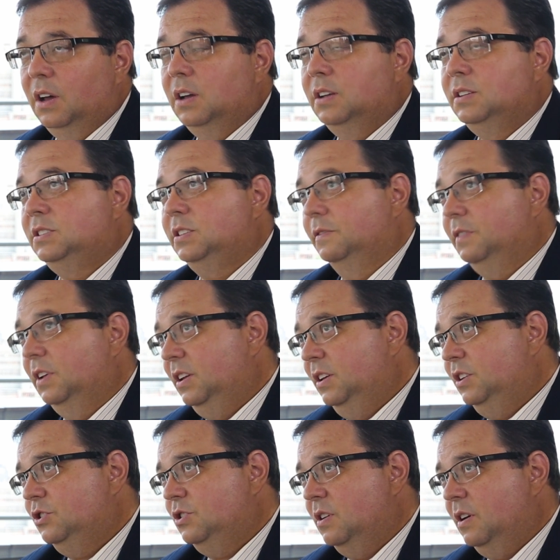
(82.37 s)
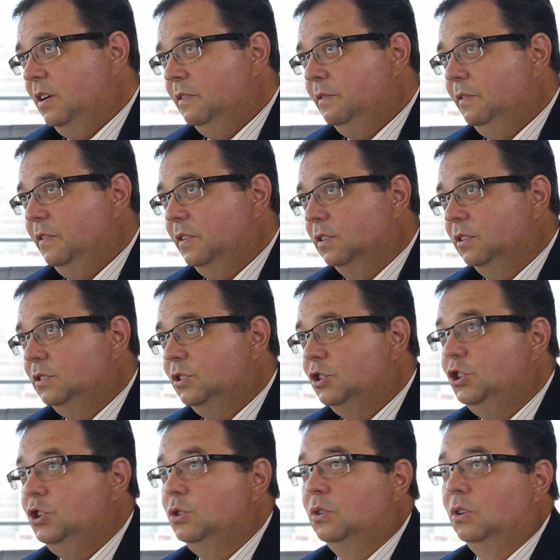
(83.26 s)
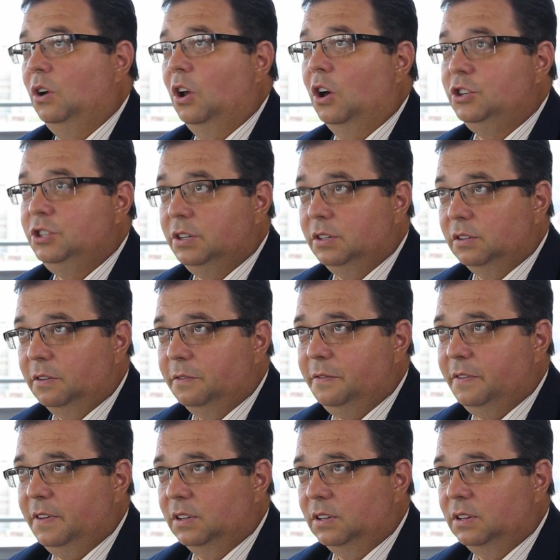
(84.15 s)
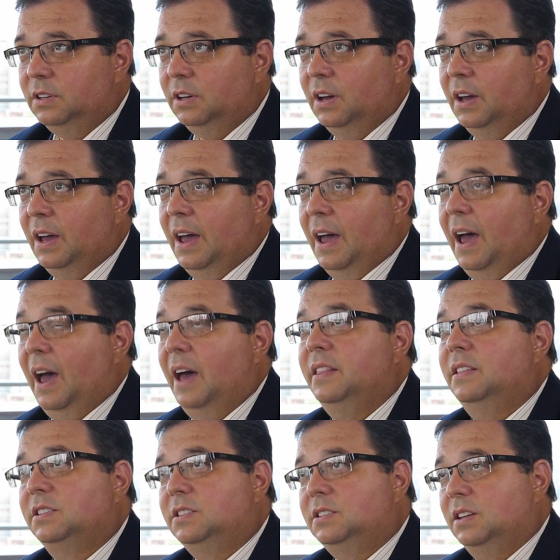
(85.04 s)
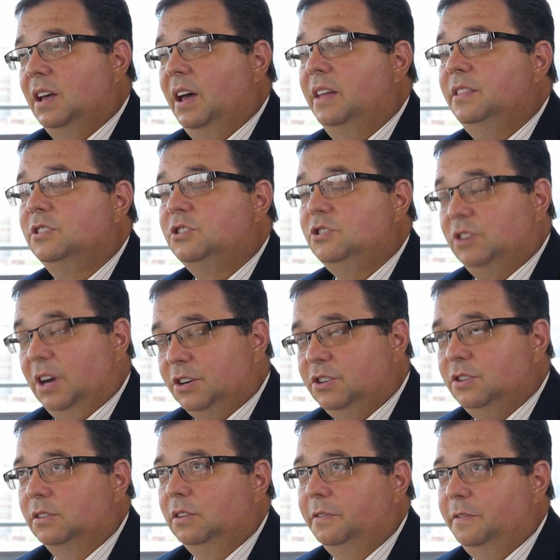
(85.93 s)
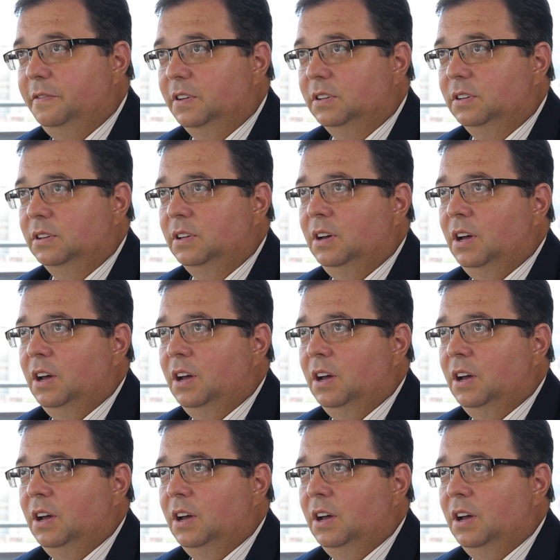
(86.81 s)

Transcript: civil engineering field, geological field, and the structural field.